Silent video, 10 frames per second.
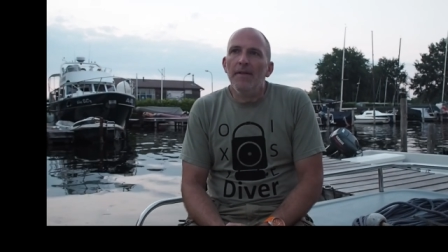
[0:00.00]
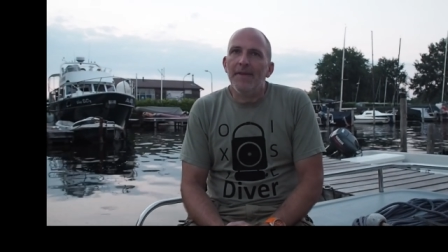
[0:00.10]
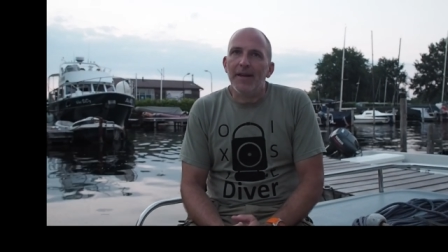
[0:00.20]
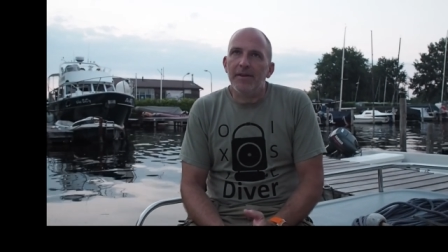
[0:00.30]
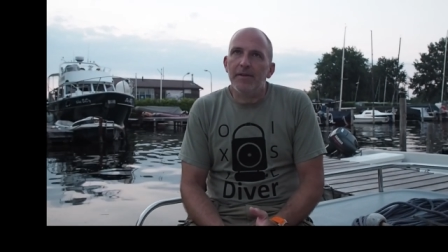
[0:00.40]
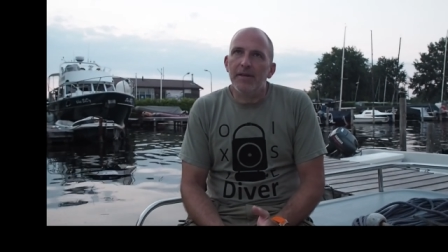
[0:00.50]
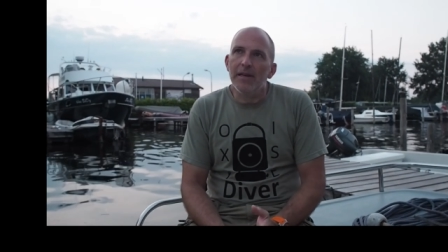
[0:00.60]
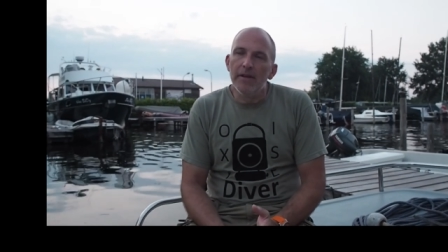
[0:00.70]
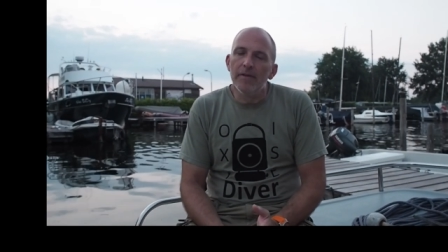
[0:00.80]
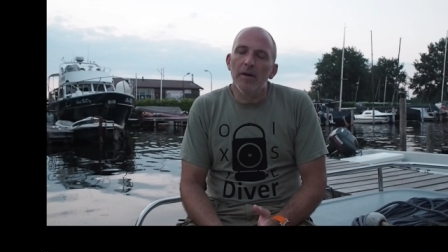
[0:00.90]
that
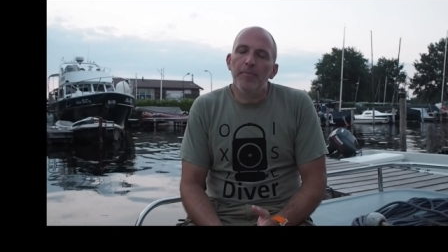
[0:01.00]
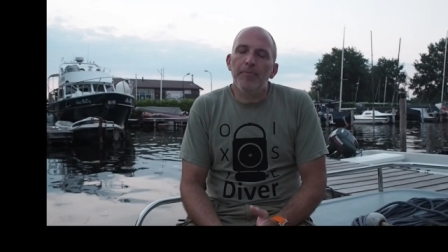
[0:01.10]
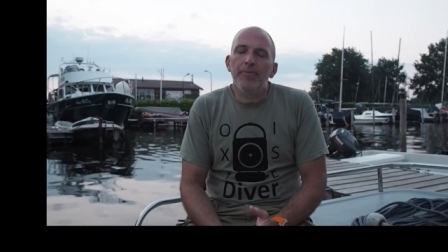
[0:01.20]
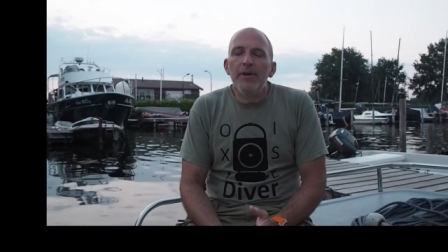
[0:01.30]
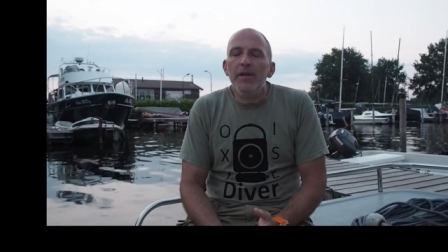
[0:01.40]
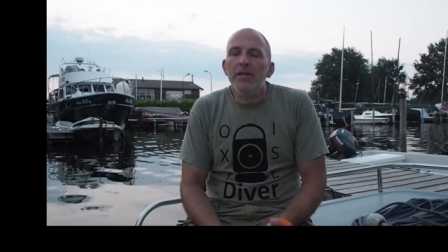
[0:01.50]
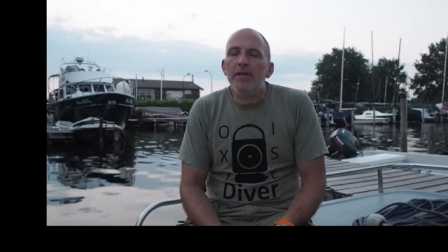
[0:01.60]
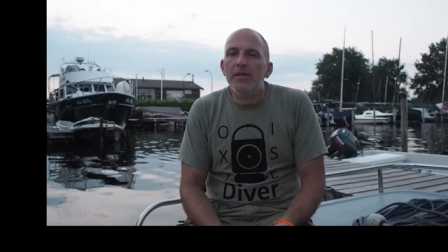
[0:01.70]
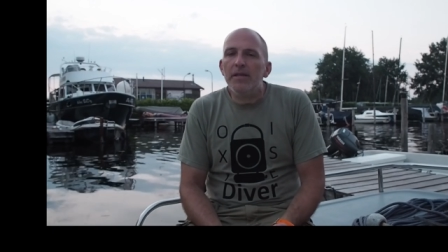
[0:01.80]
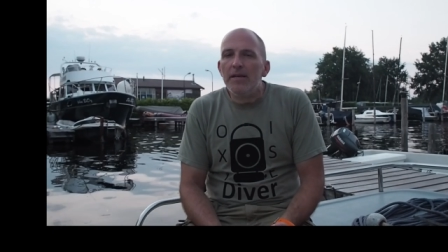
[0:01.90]
deliver pretty
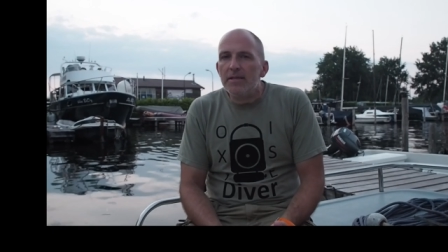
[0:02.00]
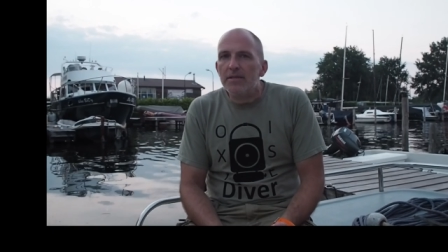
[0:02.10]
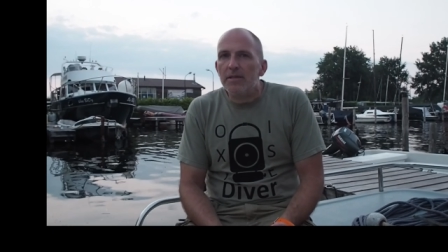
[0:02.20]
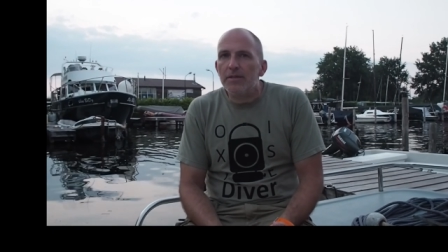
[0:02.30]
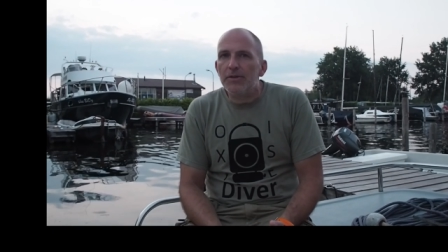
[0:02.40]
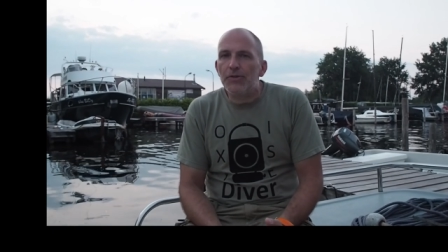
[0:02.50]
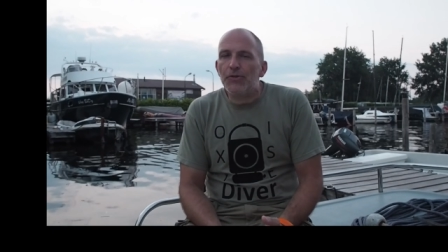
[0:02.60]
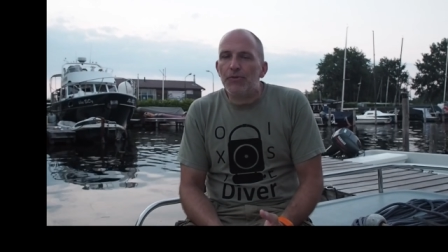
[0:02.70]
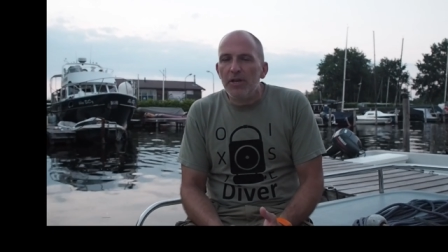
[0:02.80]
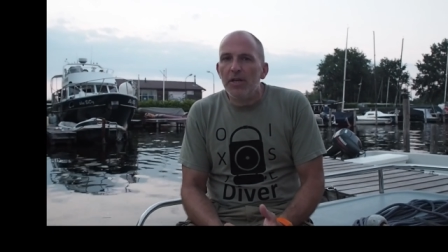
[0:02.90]
decent
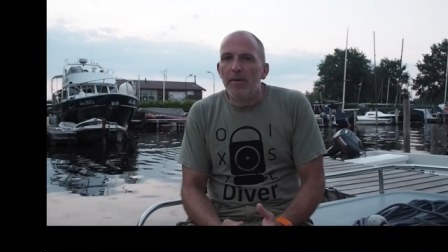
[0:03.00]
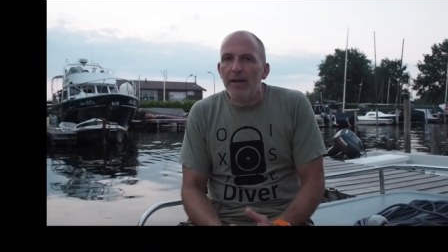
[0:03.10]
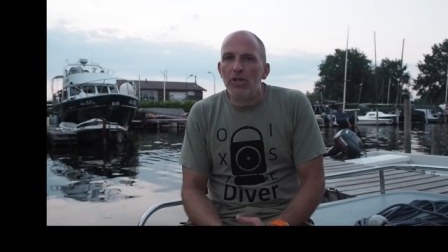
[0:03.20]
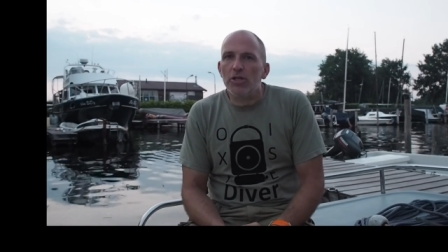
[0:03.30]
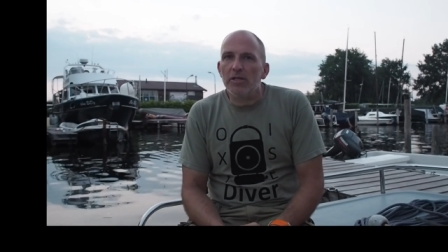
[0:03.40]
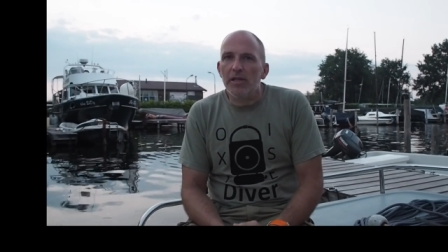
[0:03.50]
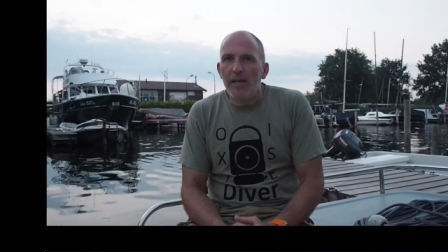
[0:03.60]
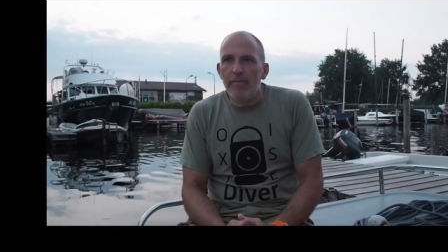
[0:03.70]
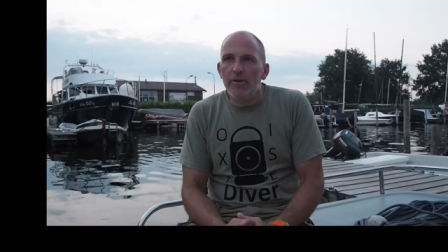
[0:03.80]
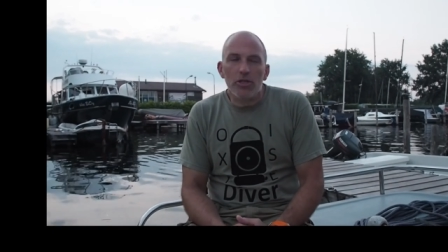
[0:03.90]
three-dimensional
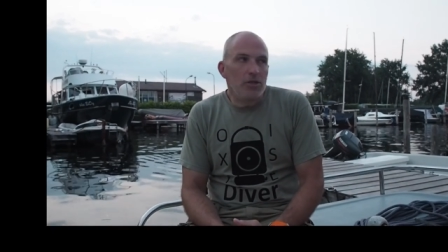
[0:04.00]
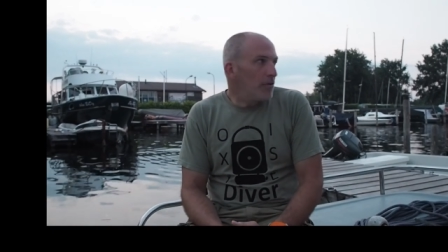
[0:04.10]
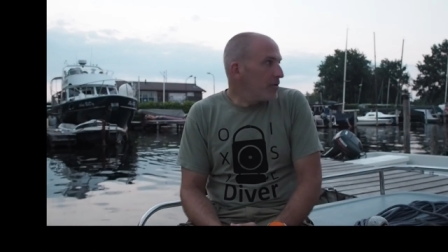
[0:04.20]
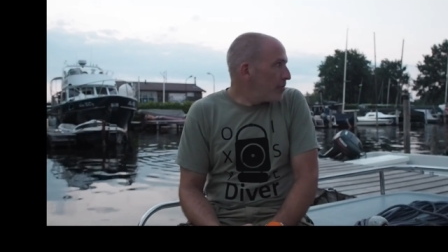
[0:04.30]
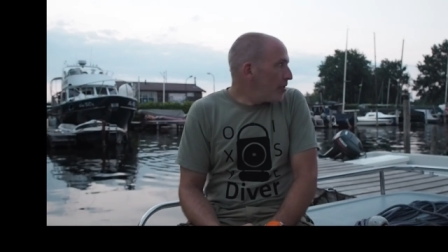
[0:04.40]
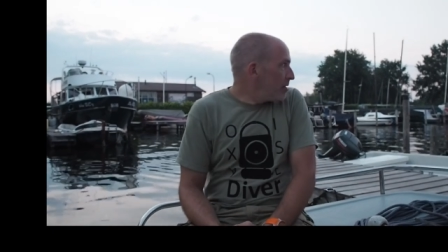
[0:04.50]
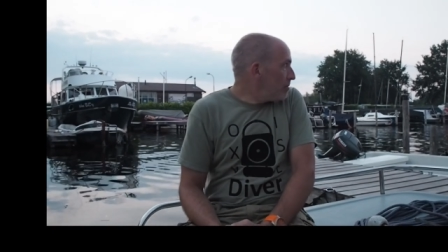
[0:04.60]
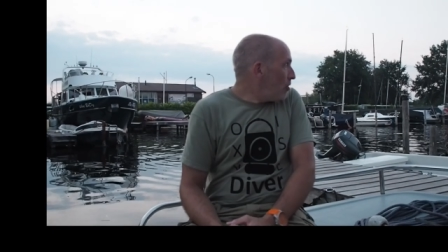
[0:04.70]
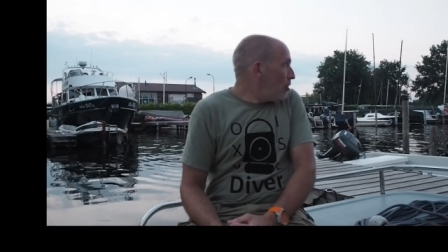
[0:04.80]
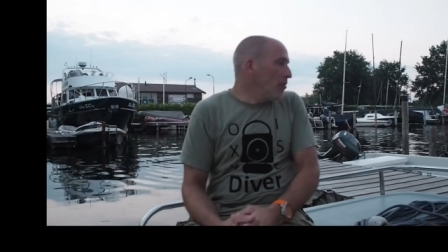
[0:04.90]
images of the
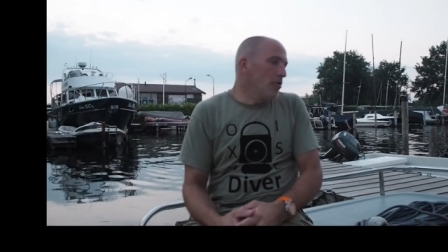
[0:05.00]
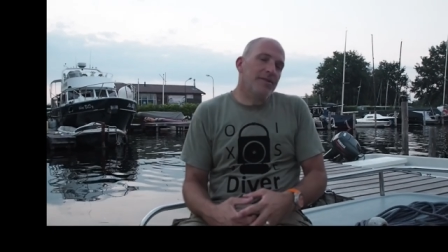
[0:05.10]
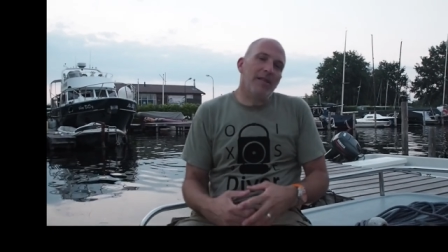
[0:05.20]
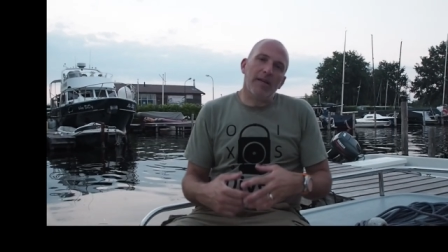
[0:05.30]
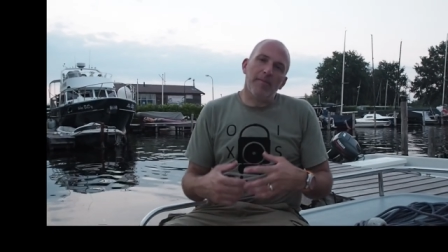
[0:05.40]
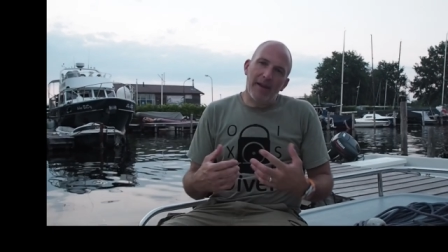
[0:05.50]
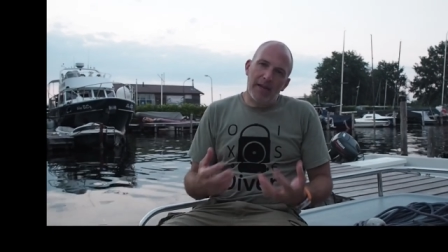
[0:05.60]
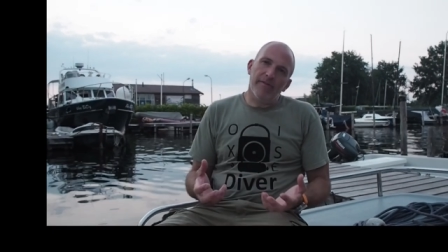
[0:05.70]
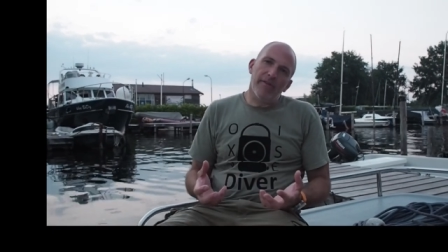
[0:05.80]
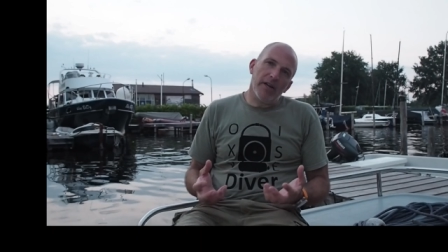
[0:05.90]
bottom, almost like a black
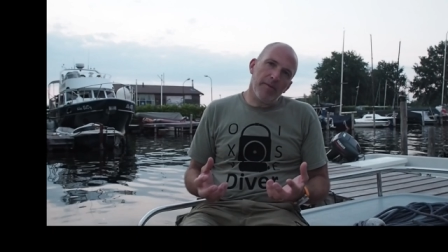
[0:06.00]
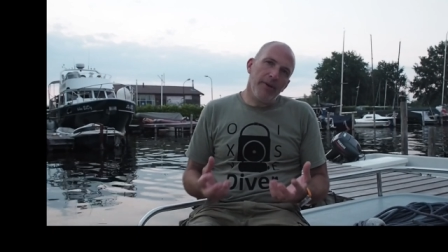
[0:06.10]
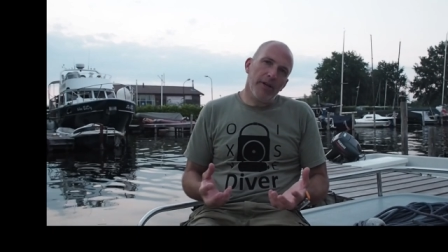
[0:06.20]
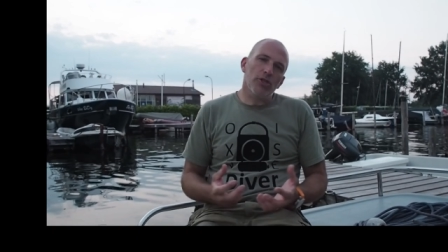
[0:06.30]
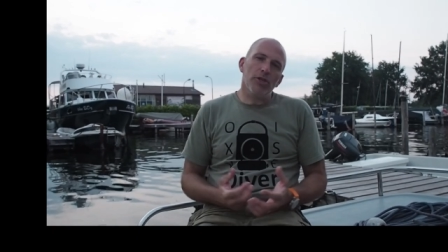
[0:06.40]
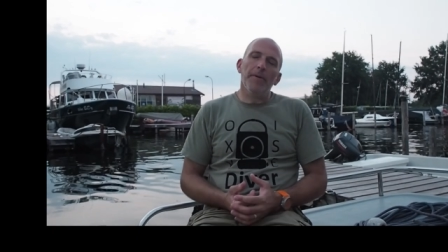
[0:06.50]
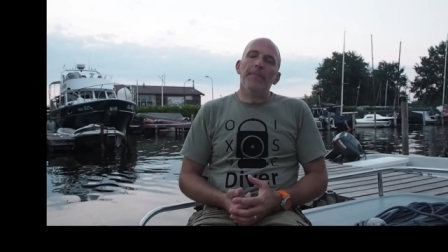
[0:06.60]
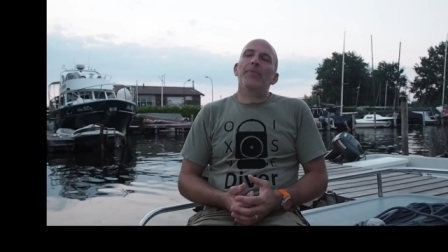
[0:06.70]
and white picture.